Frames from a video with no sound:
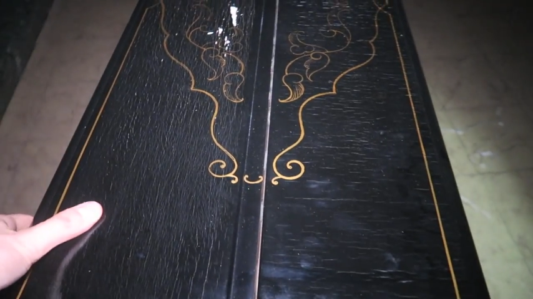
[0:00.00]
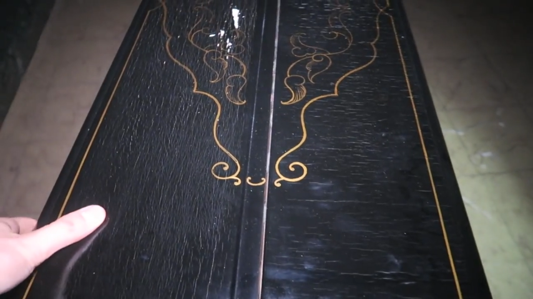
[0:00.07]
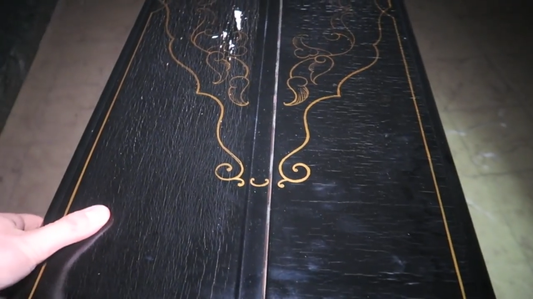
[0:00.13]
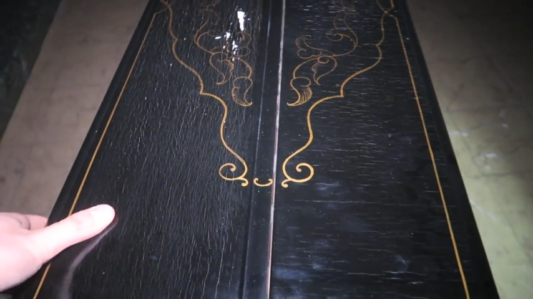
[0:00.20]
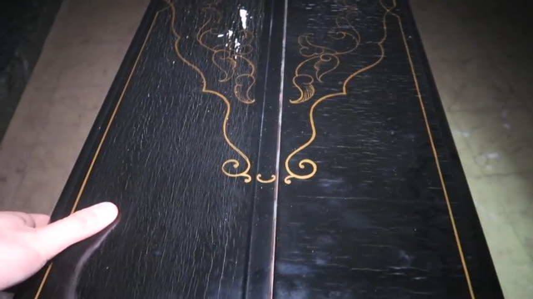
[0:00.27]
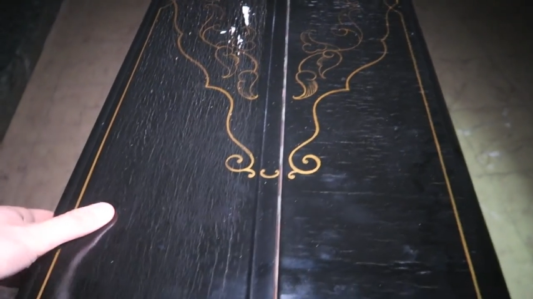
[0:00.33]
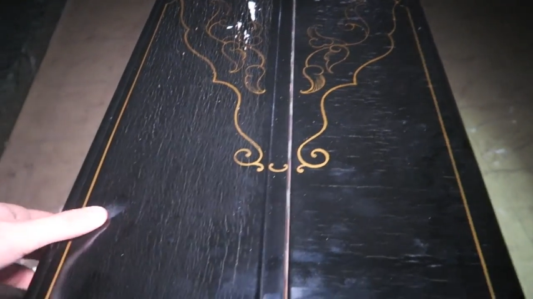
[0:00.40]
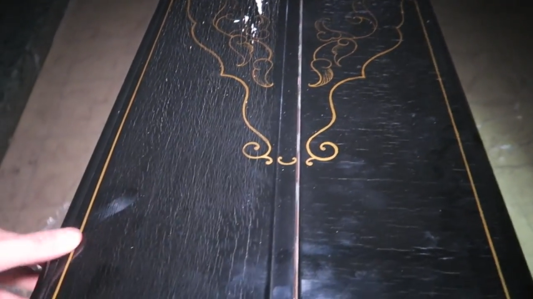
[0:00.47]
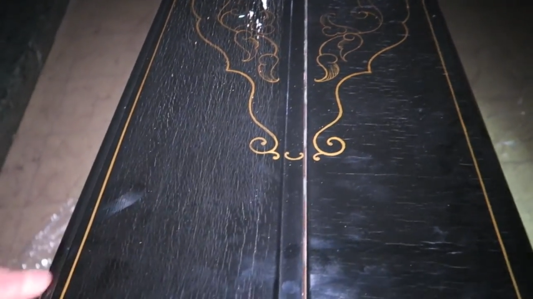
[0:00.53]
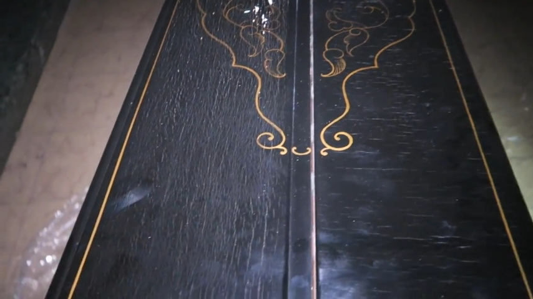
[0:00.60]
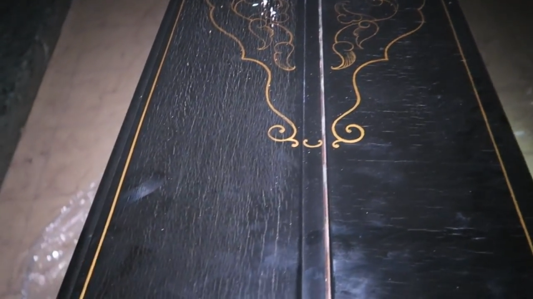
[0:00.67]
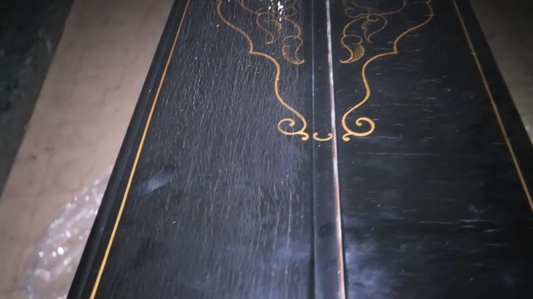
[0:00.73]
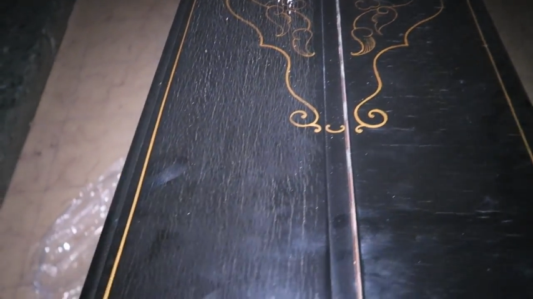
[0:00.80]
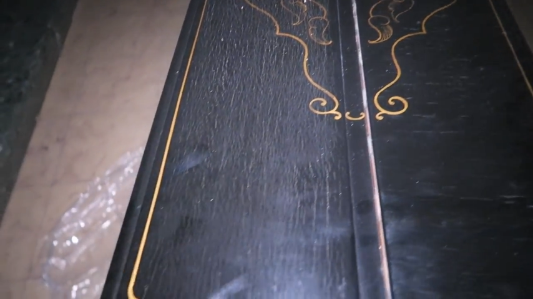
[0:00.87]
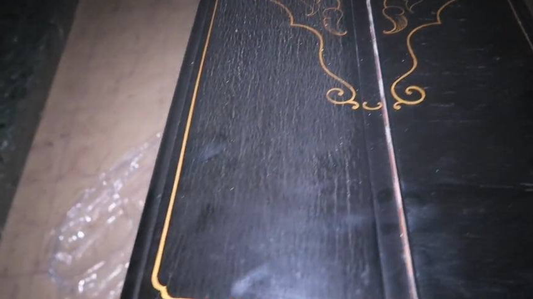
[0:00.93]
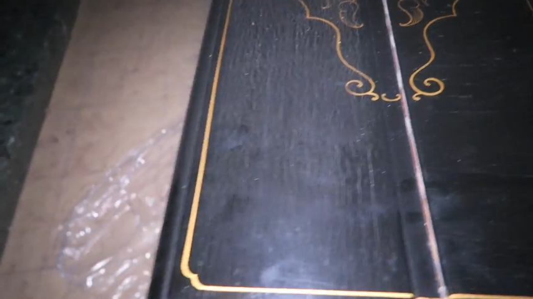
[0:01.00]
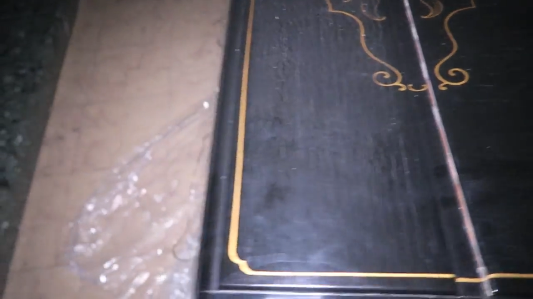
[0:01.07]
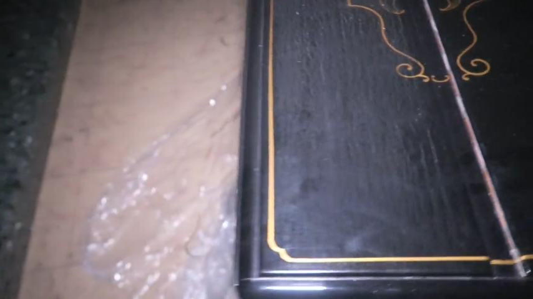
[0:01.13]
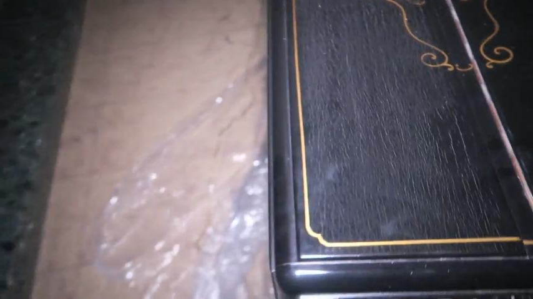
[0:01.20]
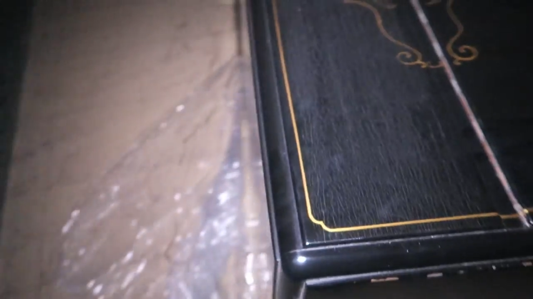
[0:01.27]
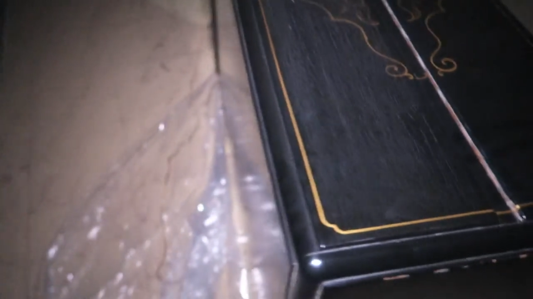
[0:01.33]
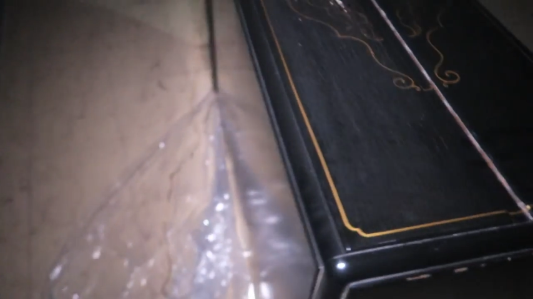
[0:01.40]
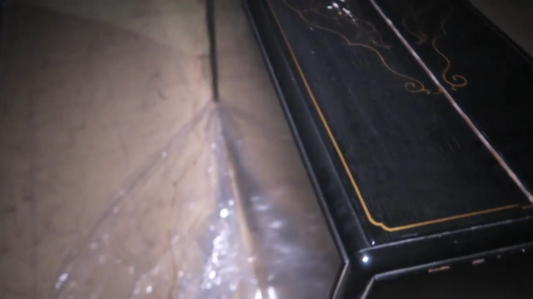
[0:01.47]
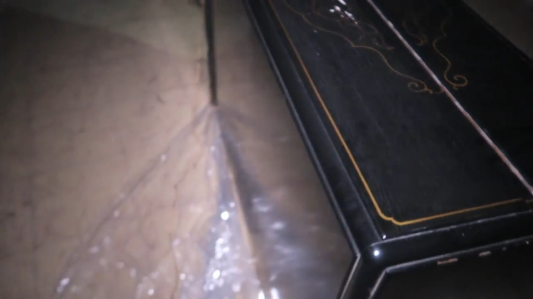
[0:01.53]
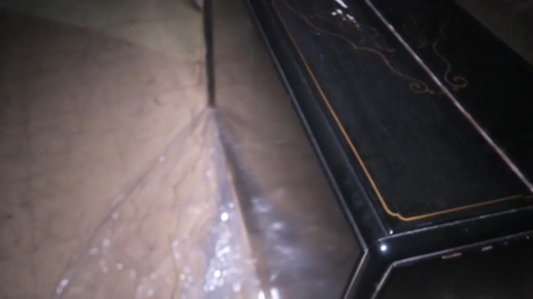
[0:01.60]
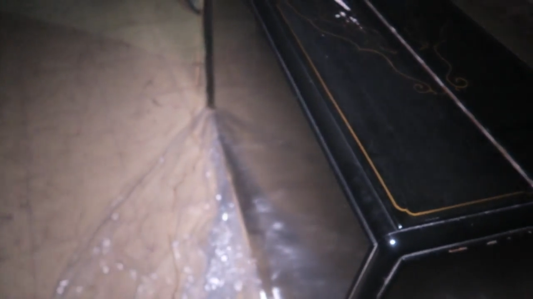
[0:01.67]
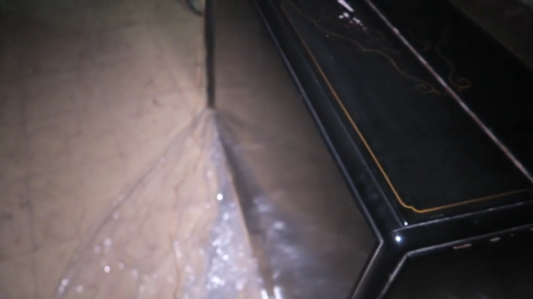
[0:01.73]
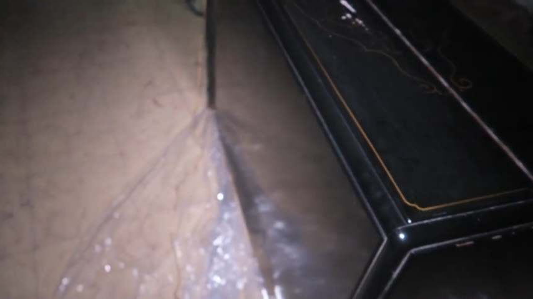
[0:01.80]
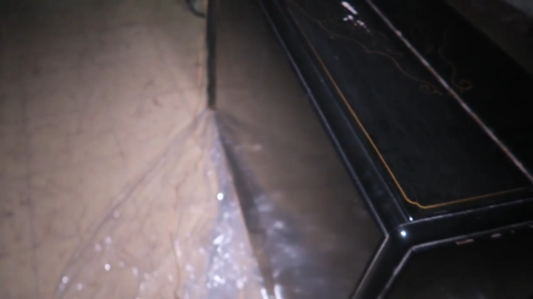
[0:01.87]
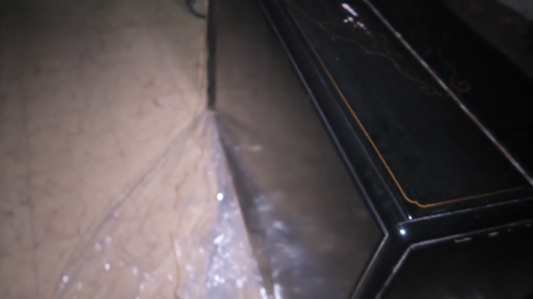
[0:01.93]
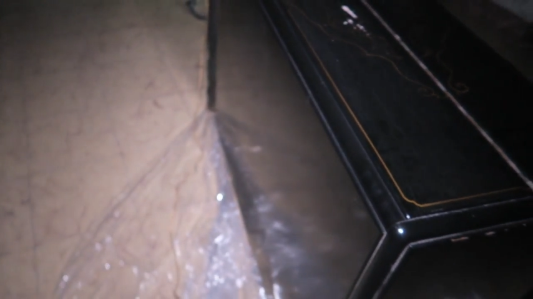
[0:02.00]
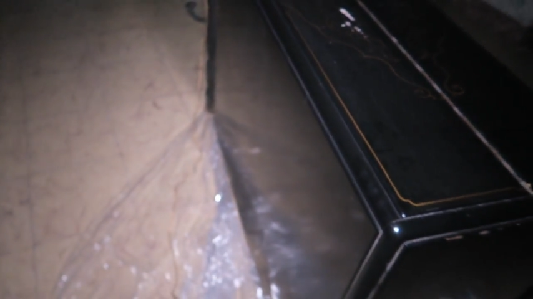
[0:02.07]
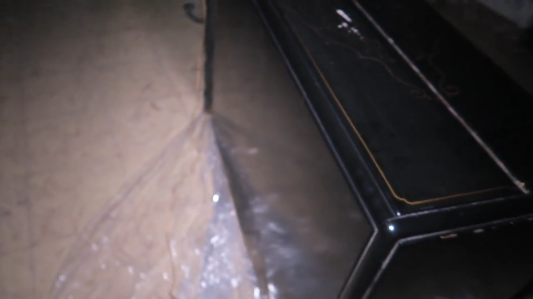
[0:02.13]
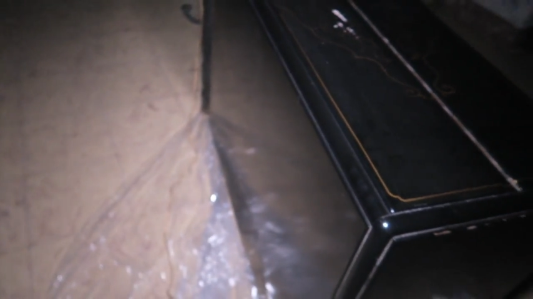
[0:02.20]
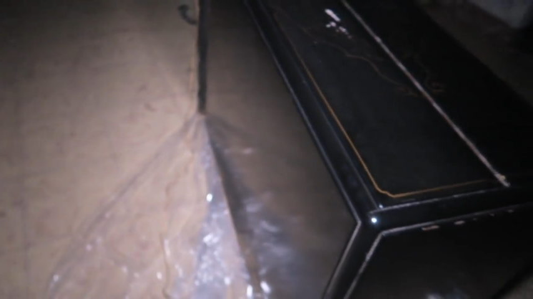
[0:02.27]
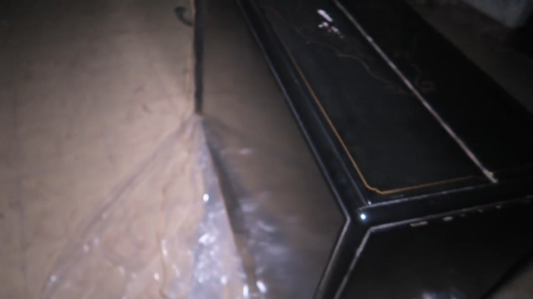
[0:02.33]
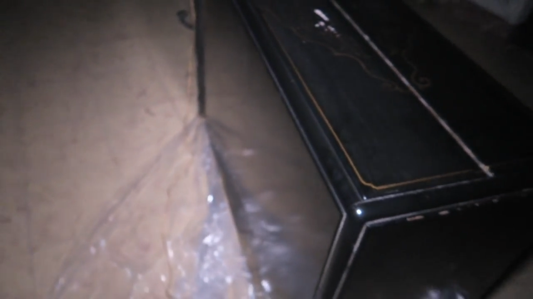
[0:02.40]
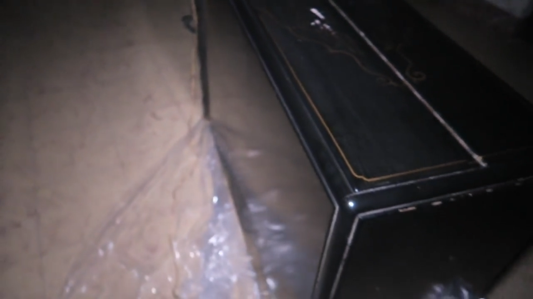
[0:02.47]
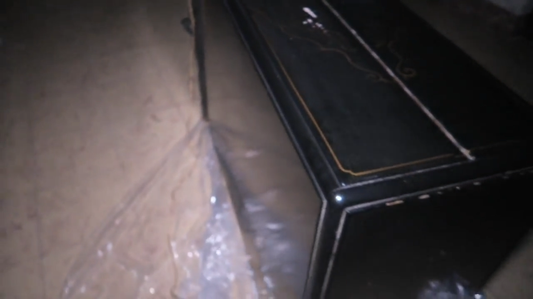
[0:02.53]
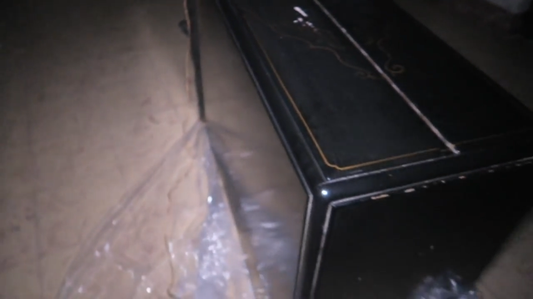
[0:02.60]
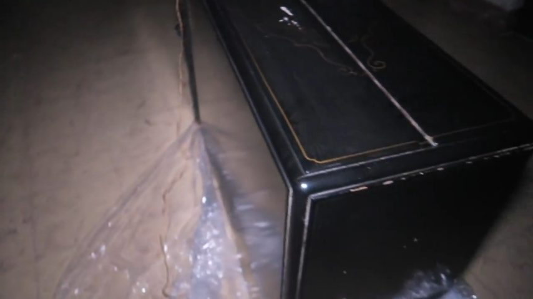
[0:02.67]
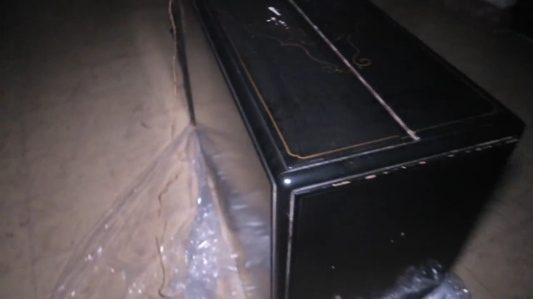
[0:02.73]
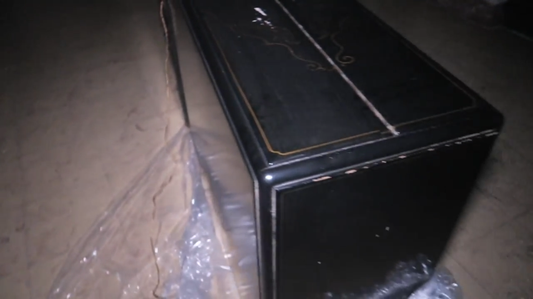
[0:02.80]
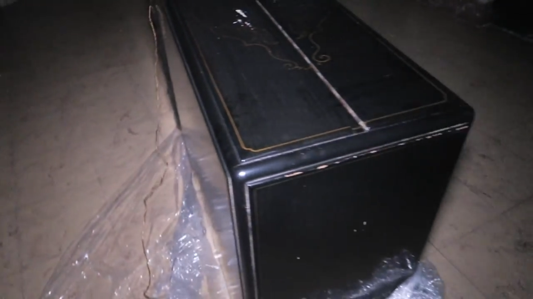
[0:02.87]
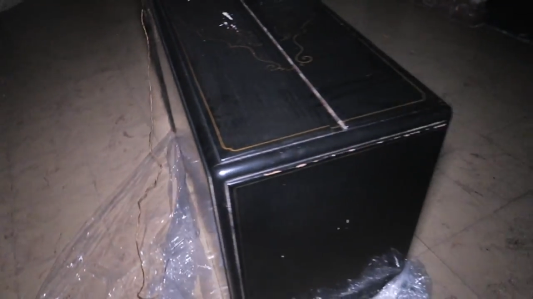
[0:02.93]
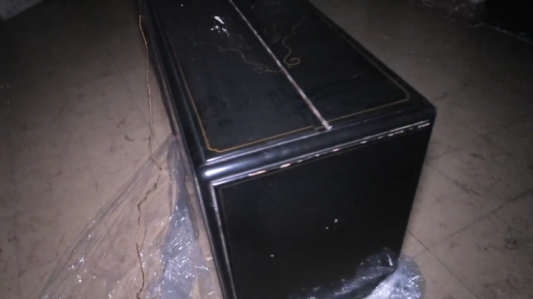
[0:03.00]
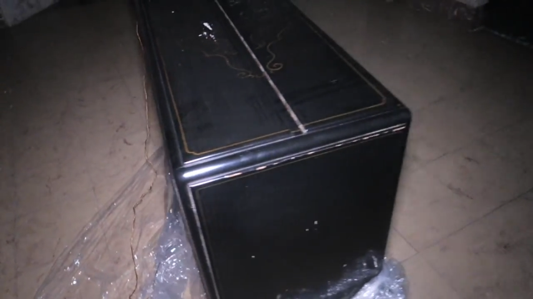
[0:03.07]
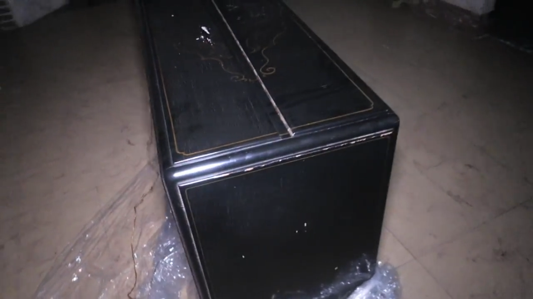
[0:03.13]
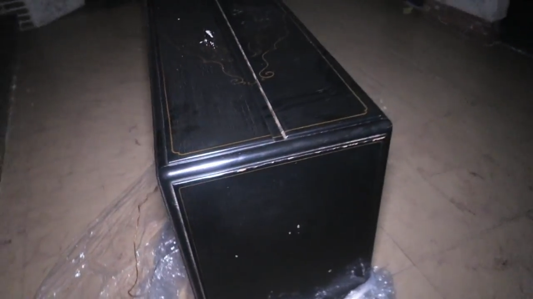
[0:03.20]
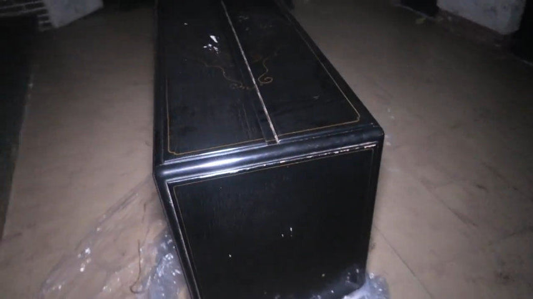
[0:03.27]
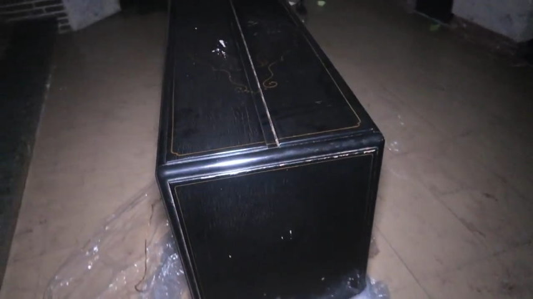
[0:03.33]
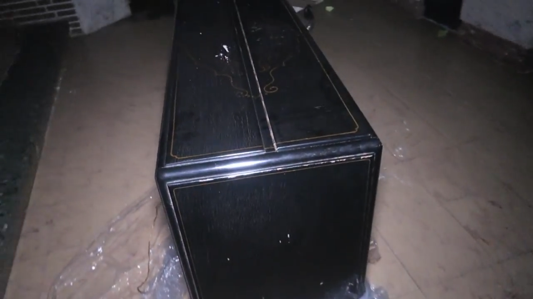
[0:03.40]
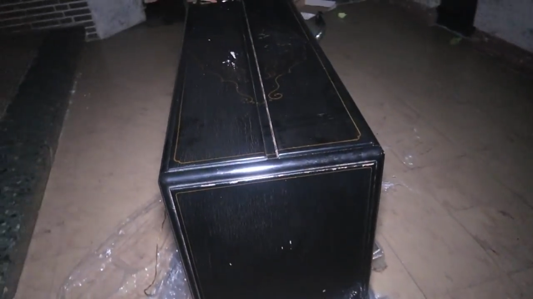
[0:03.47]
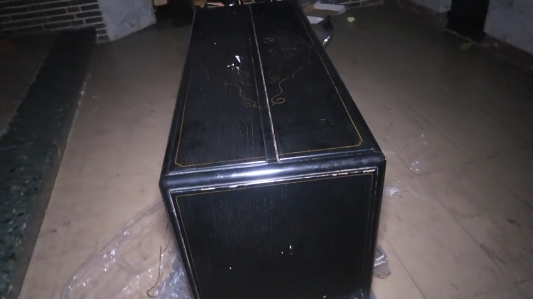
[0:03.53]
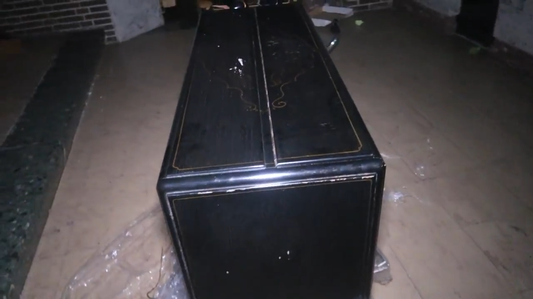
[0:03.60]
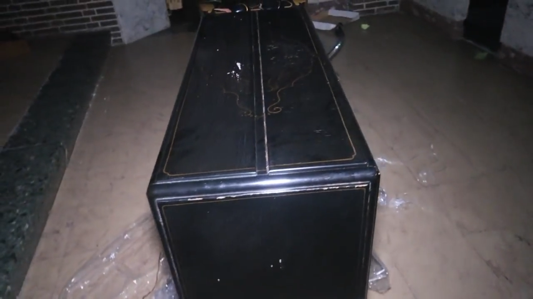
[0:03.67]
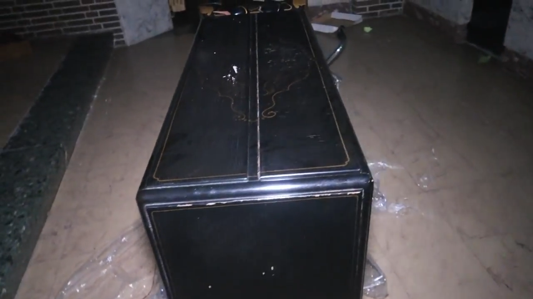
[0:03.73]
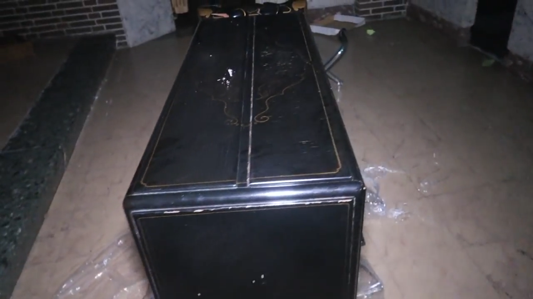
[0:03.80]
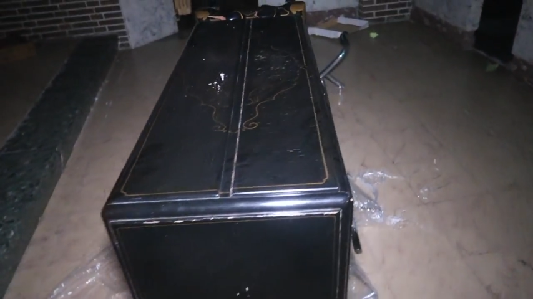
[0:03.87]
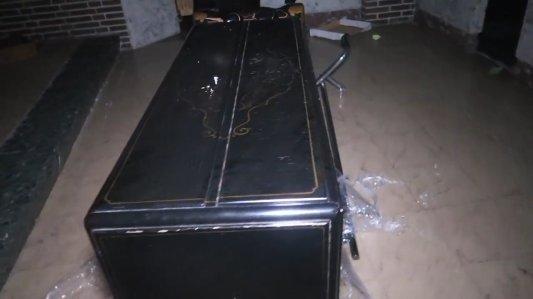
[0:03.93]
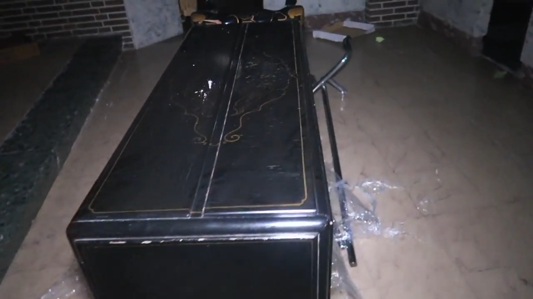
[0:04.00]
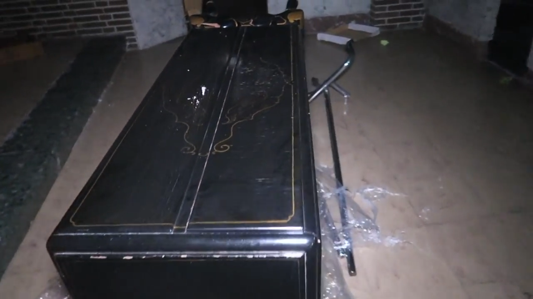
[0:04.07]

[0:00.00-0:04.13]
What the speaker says: No face is visible, so there are no lips to read.